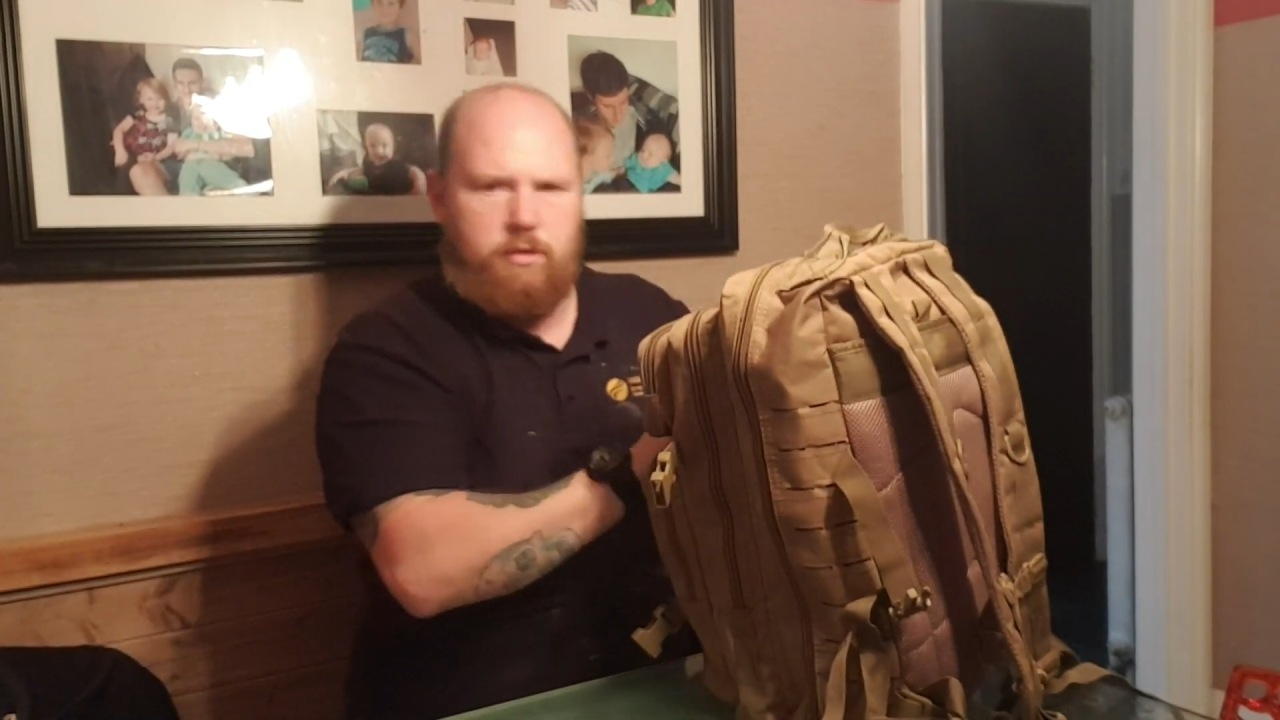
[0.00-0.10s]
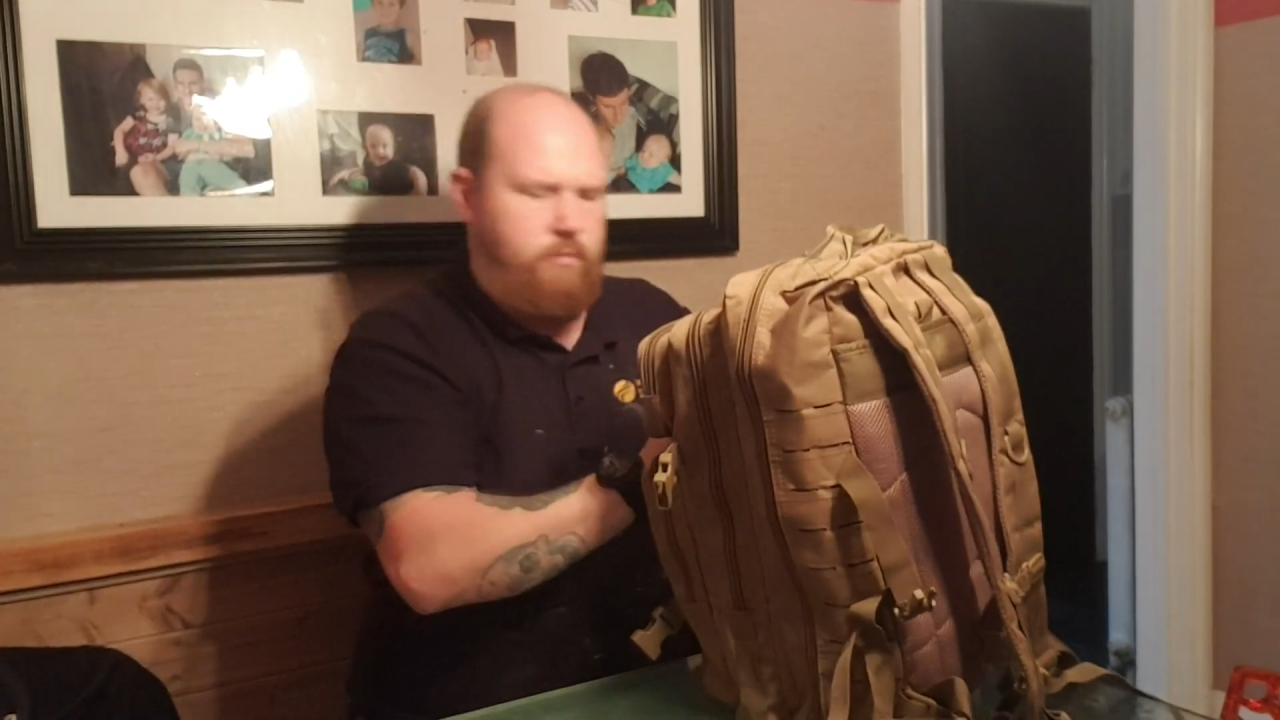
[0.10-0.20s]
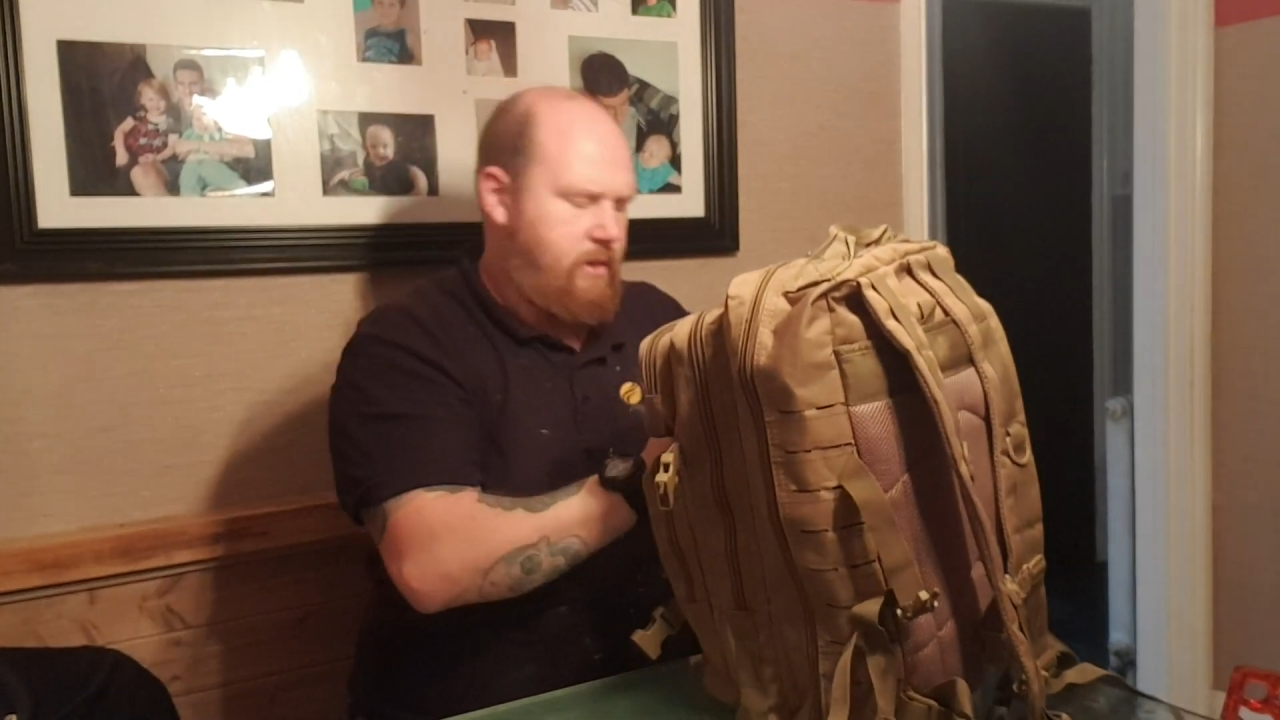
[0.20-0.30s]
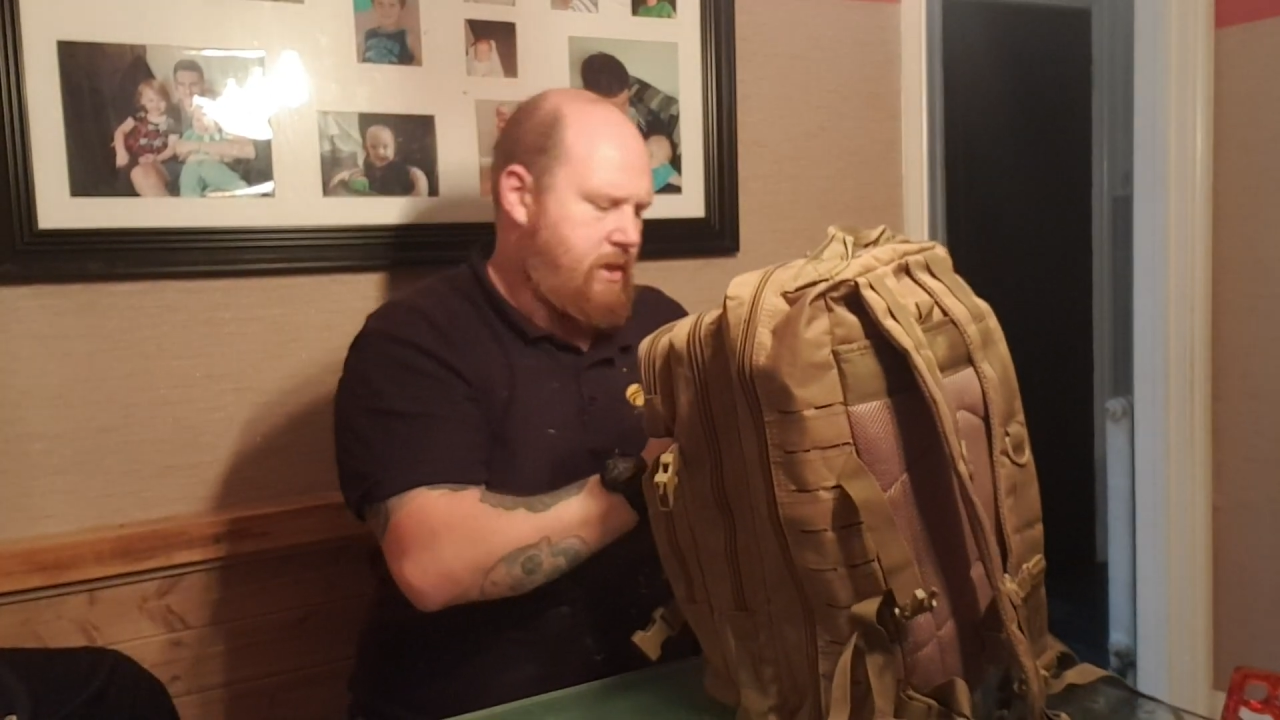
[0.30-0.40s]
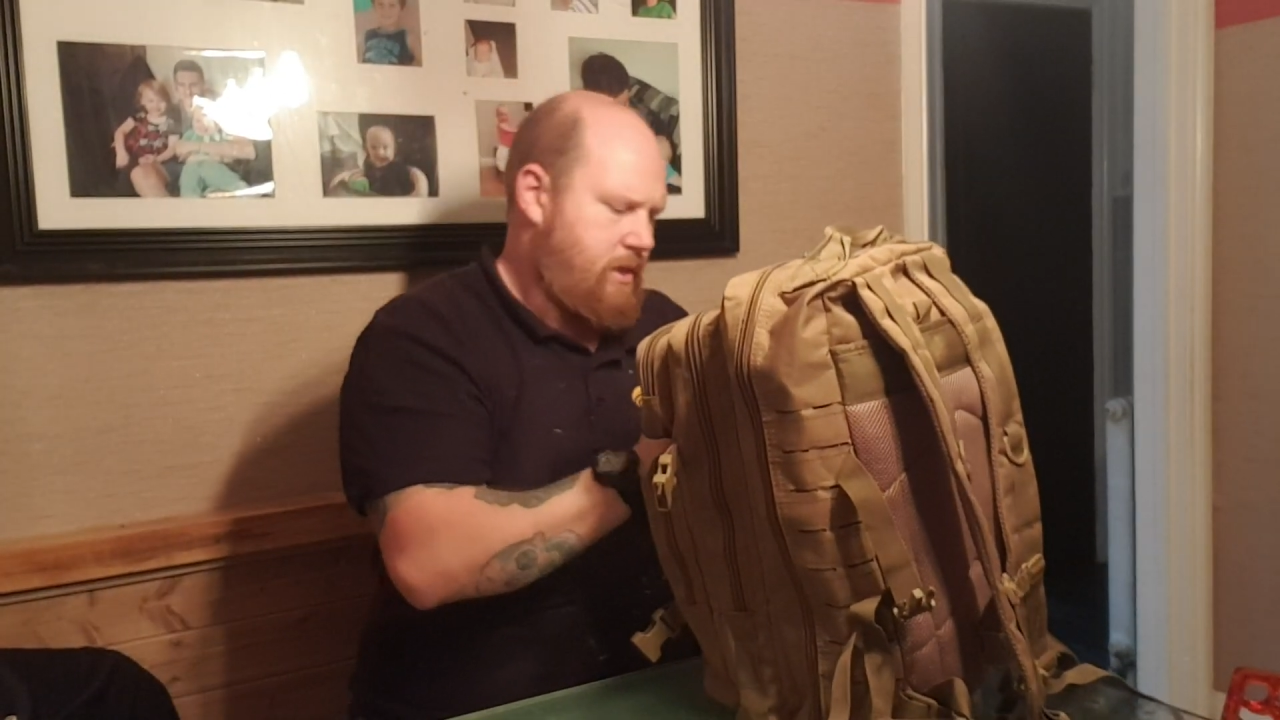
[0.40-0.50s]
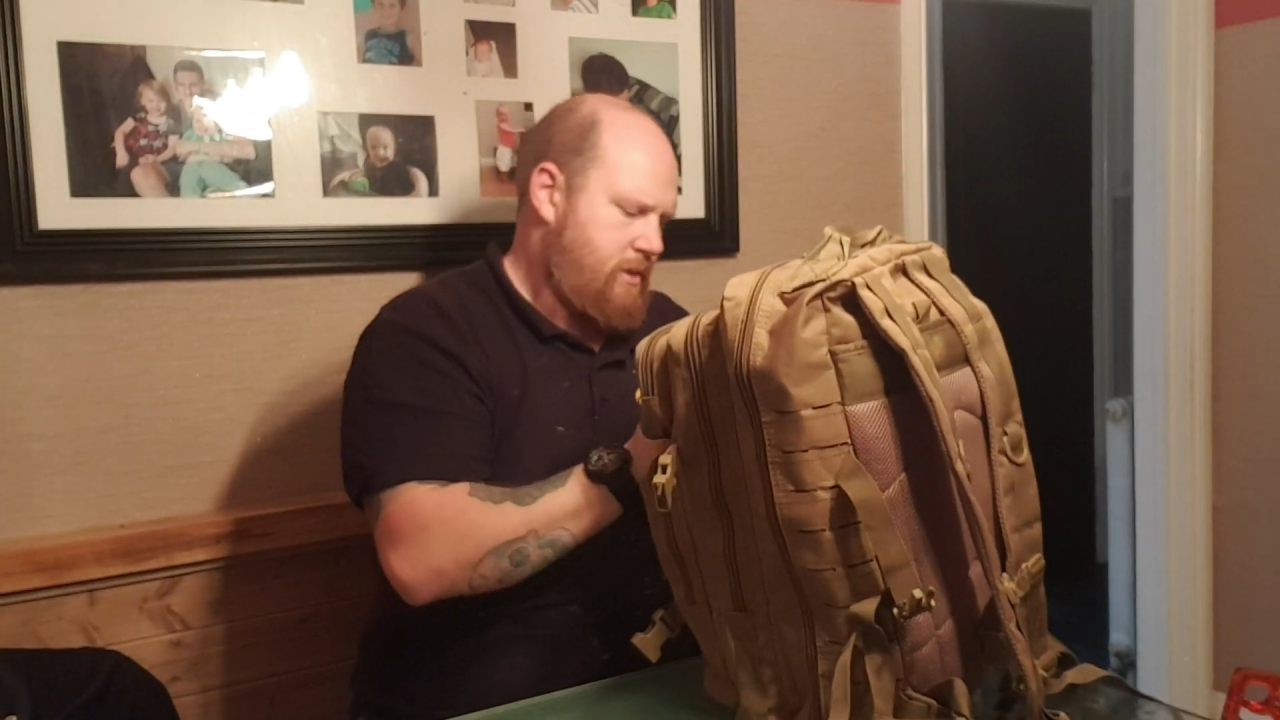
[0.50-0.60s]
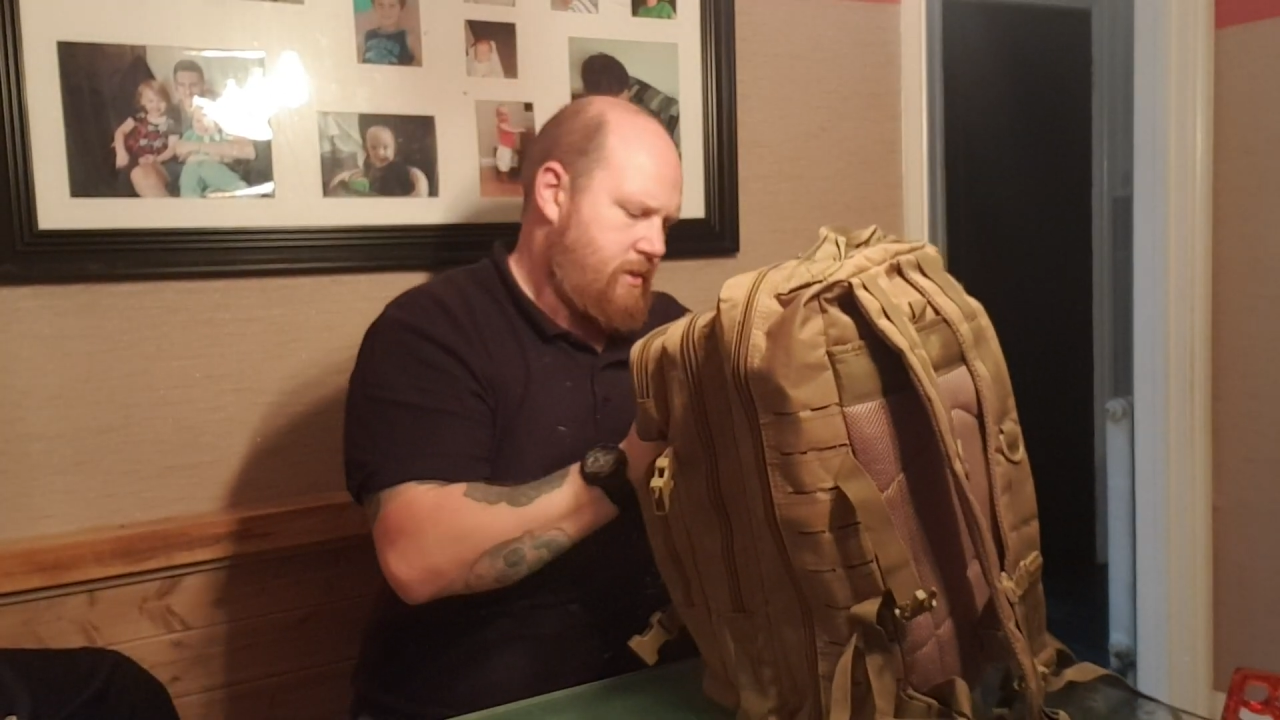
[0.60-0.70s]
Apart.